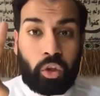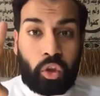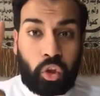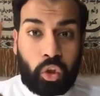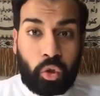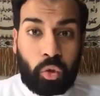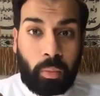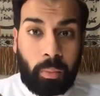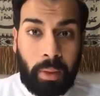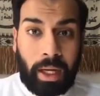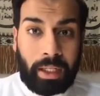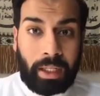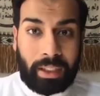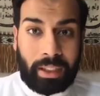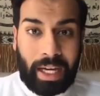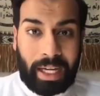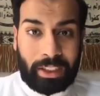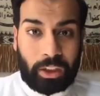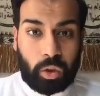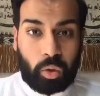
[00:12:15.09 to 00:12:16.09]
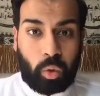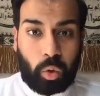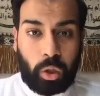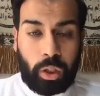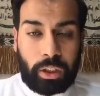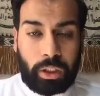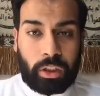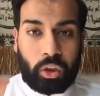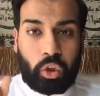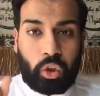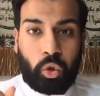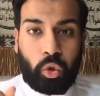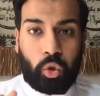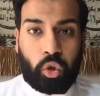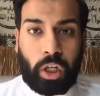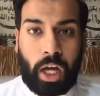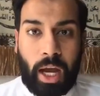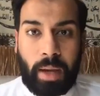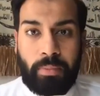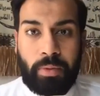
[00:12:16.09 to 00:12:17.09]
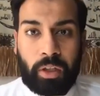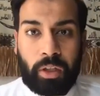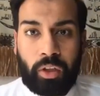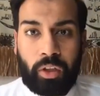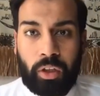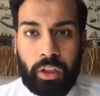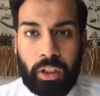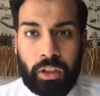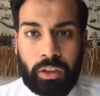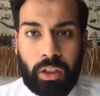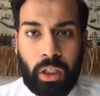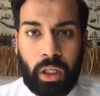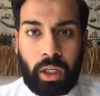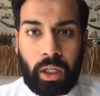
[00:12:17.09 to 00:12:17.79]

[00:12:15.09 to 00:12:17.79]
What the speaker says: two main categories and two tribes under these